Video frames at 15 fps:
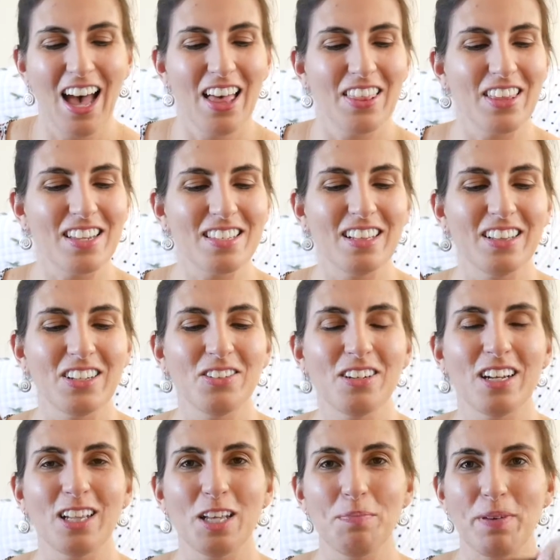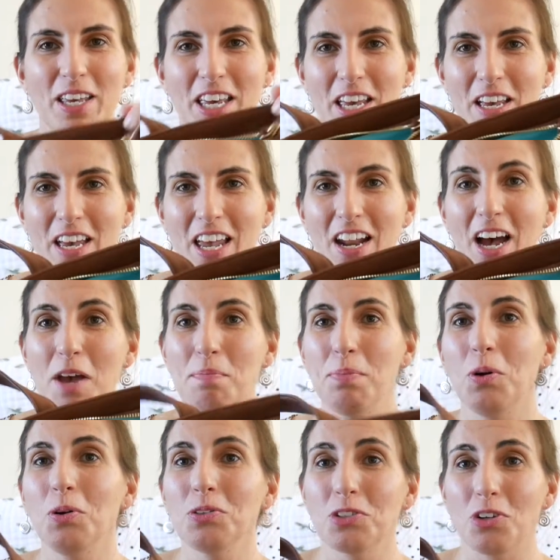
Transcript: There's a little clip here and I pulled it